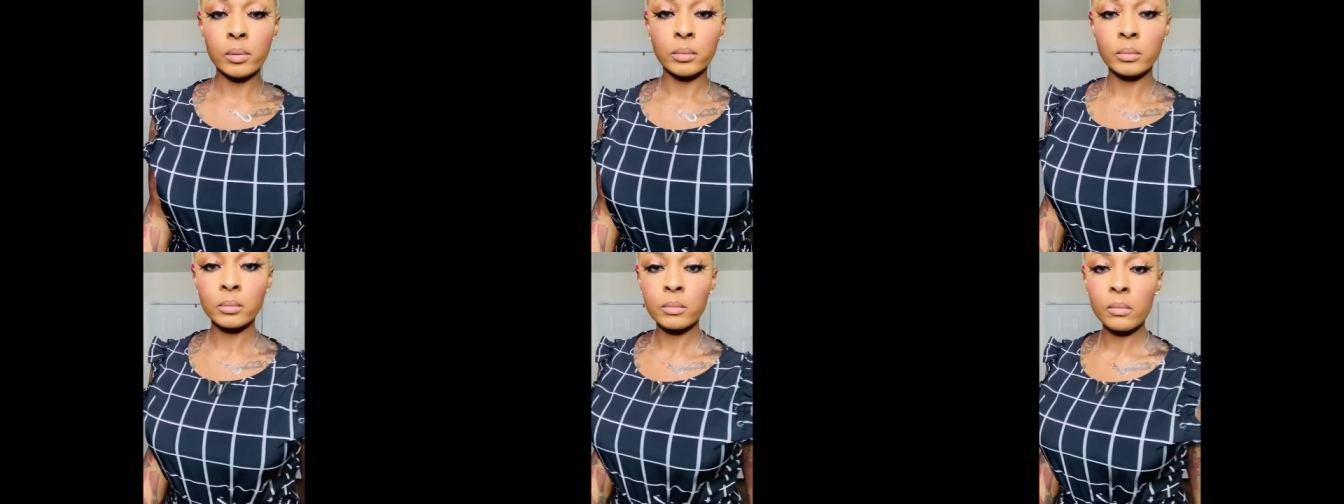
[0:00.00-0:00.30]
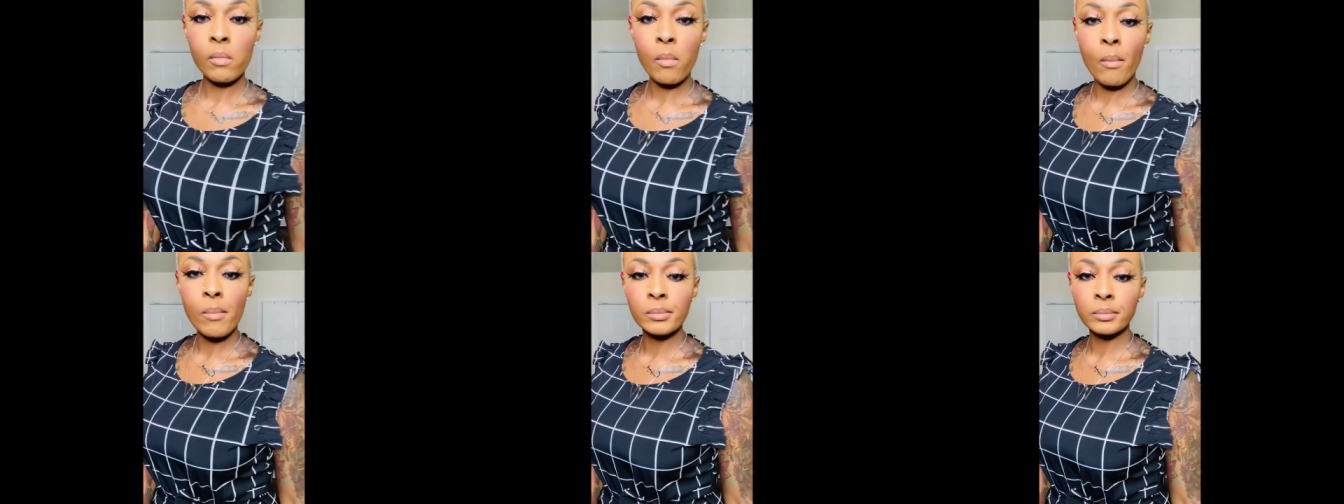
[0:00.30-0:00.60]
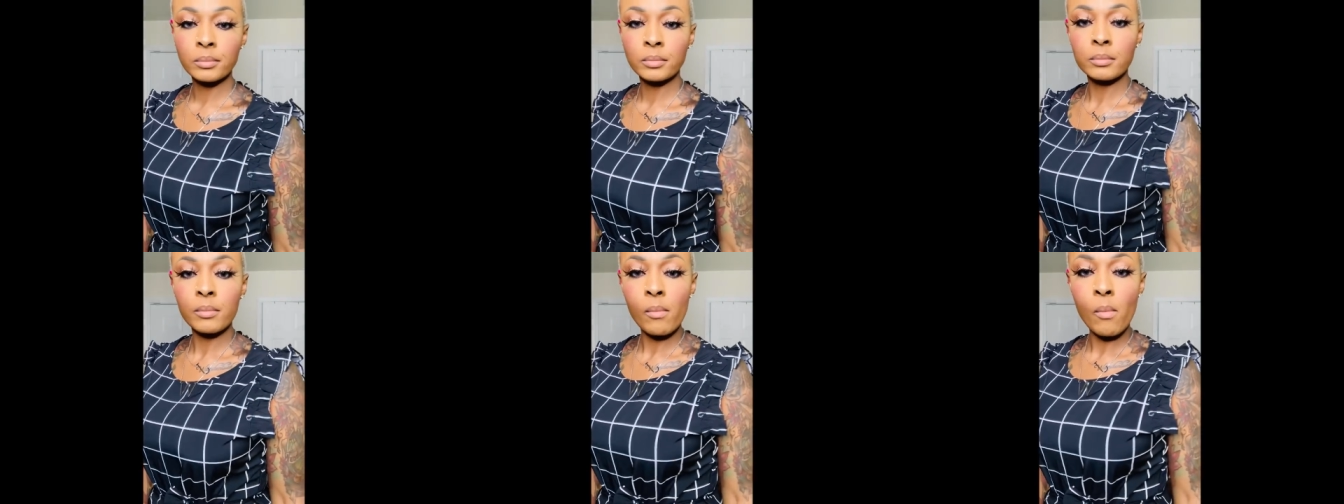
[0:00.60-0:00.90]
for me.
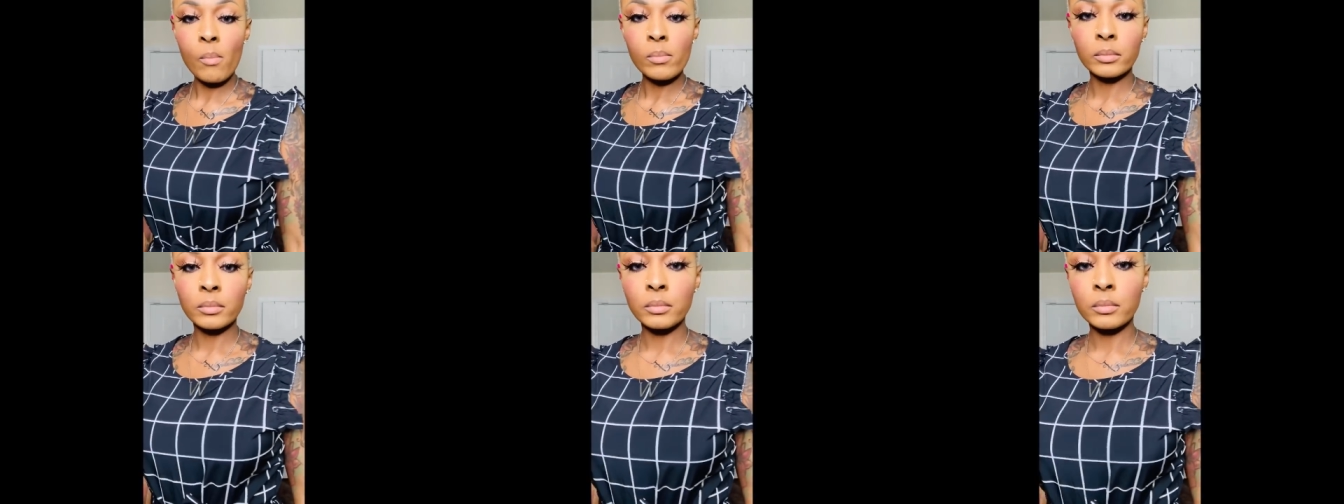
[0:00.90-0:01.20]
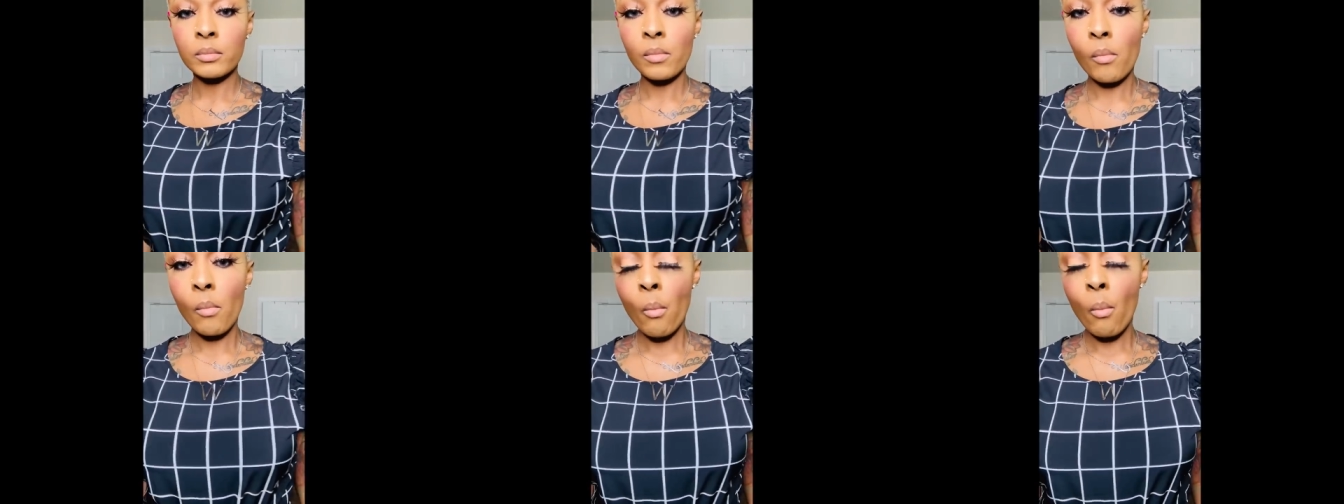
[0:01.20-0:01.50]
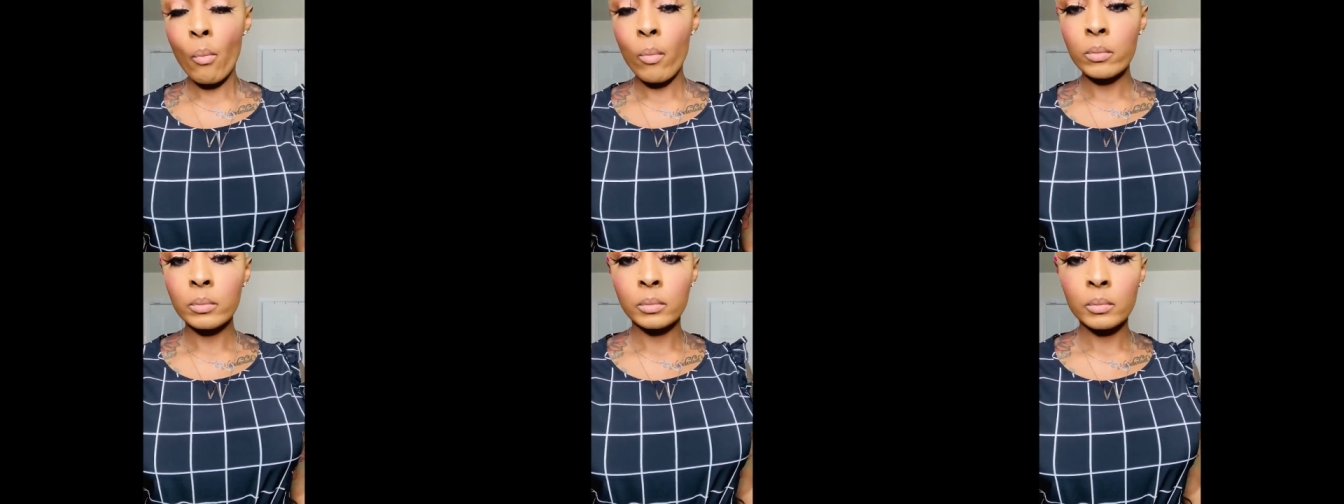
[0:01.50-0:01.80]
The little
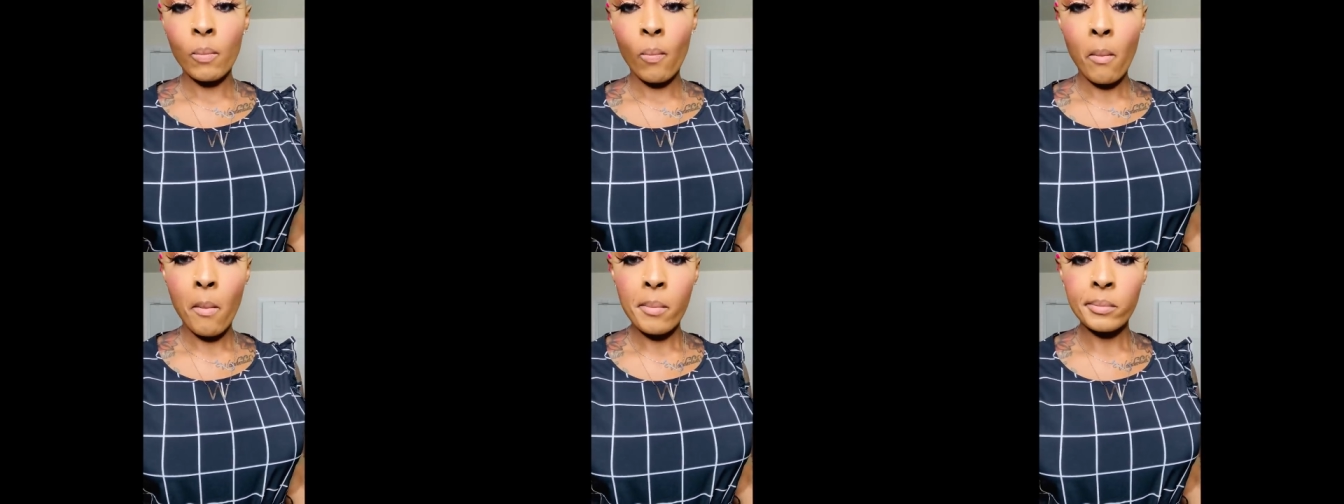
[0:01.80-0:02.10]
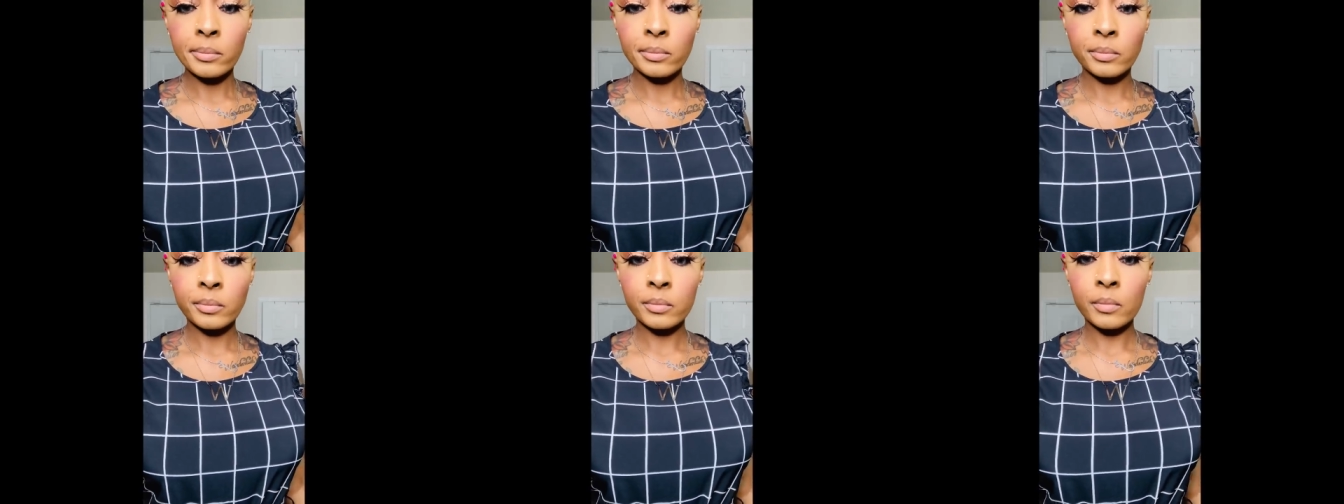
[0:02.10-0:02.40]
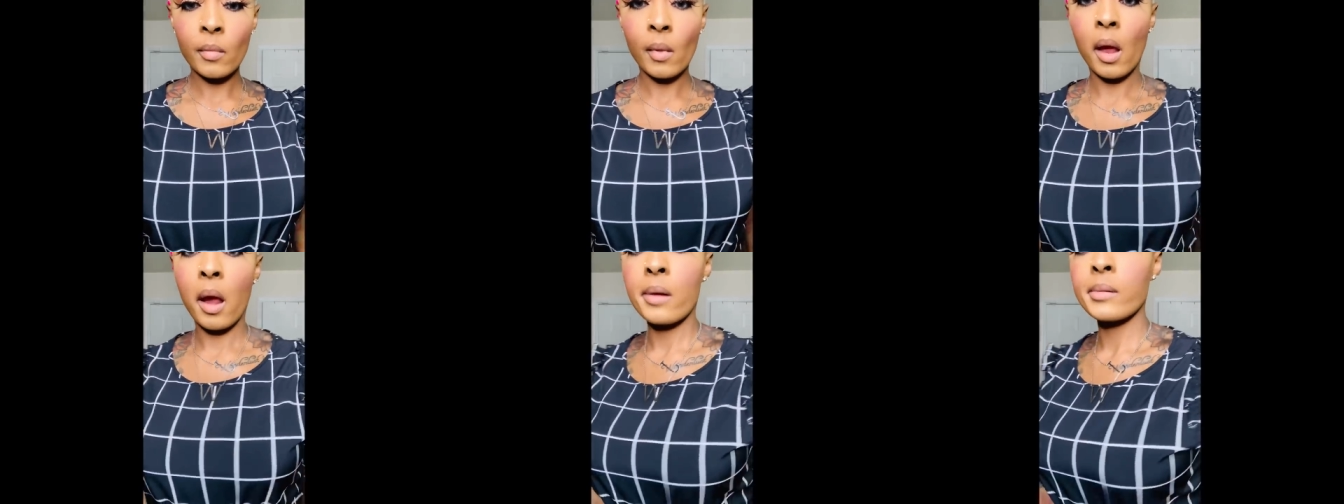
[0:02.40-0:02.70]
ruffle
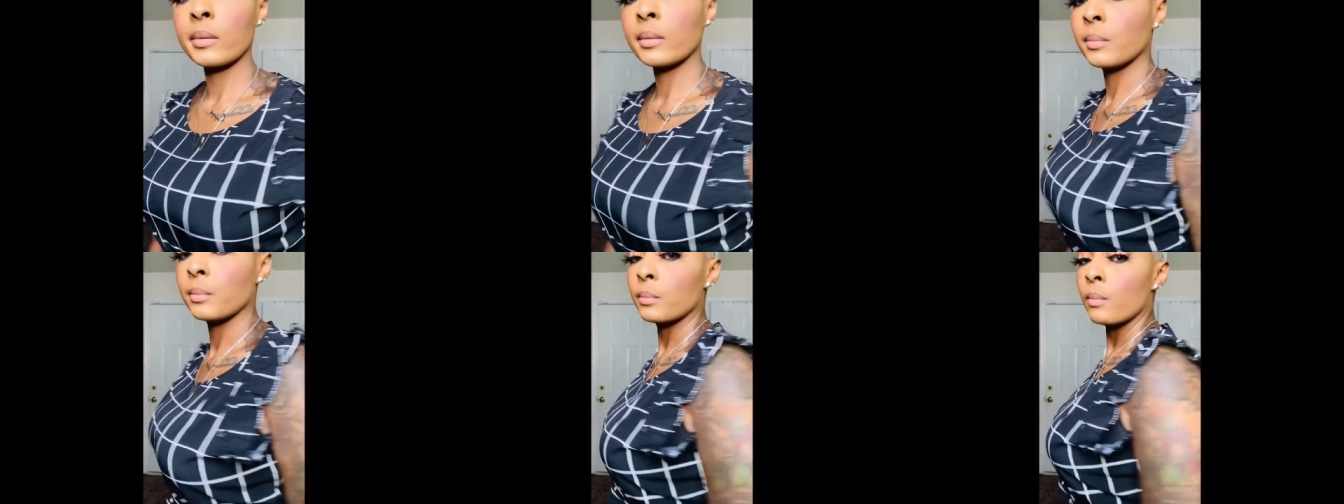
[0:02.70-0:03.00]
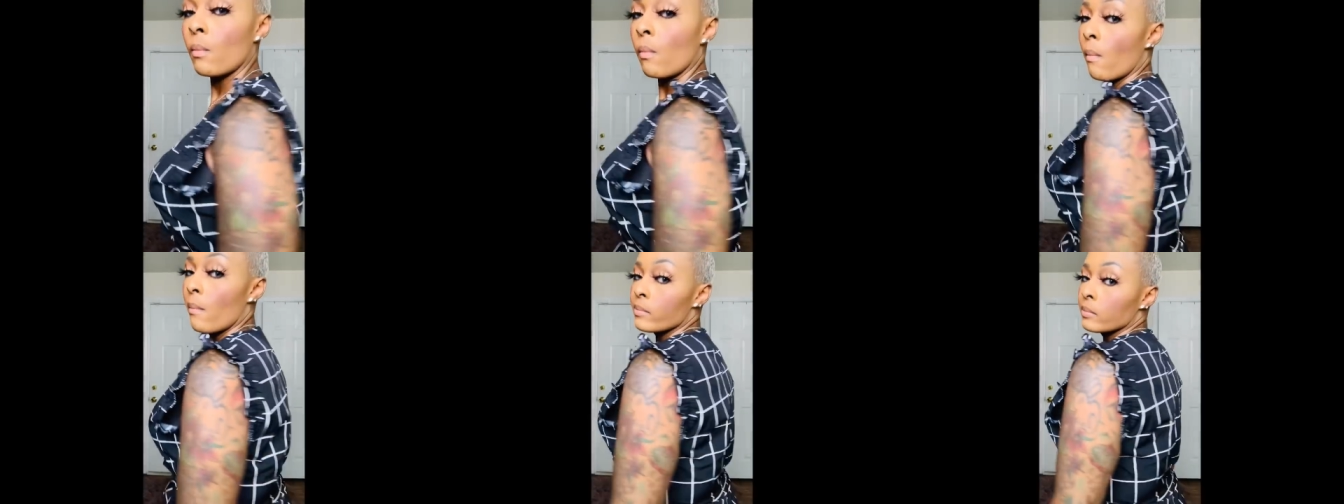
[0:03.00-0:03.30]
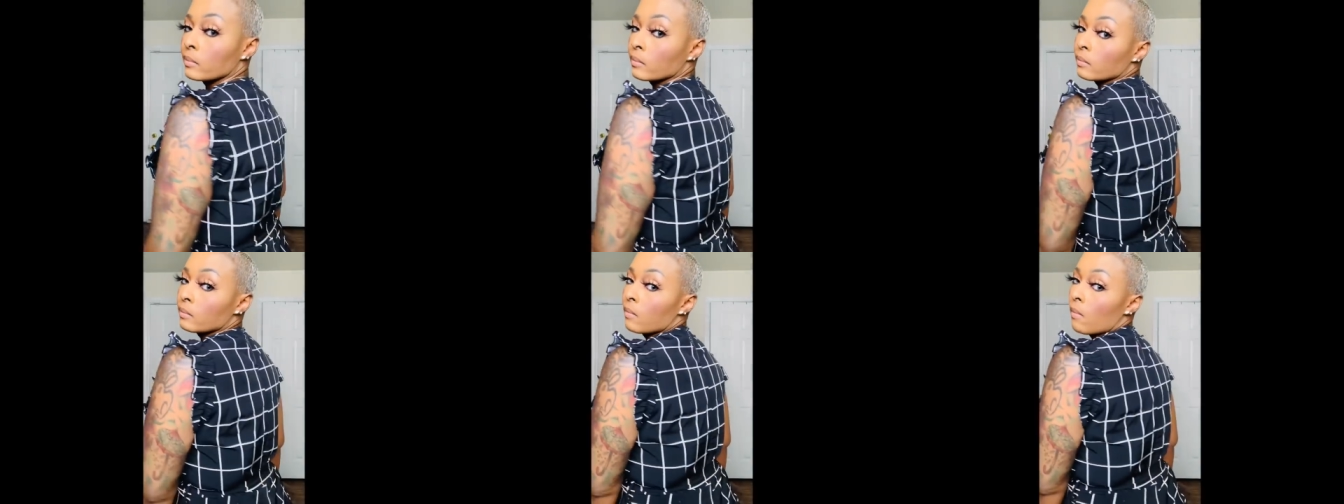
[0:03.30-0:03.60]
detailing is cute. Throw
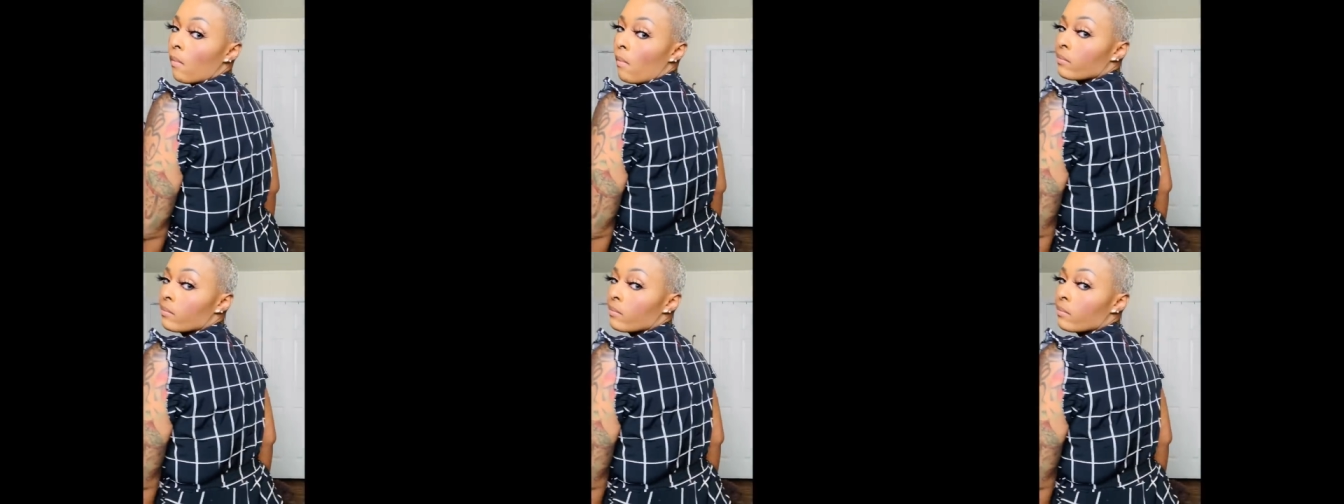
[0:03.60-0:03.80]
this on with a